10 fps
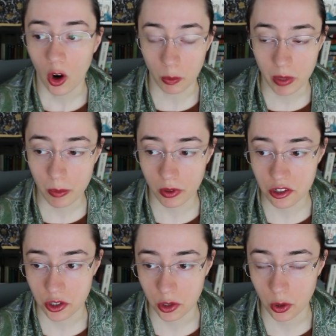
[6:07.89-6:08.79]
or people
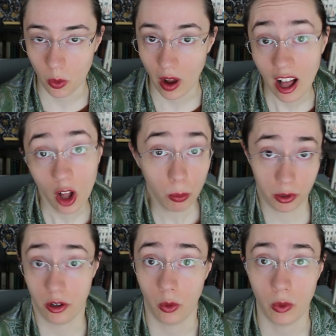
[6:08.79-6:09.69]
to help
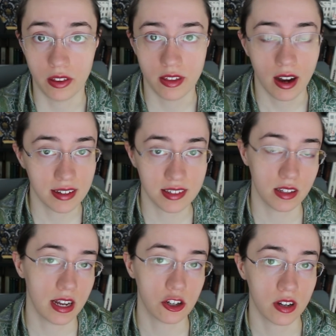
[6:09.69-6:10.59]
her with the
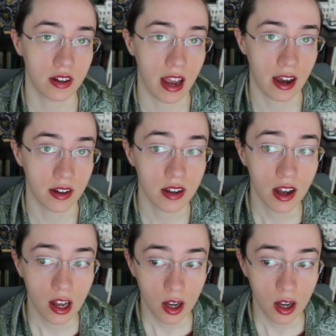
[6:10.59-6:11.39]
isolation and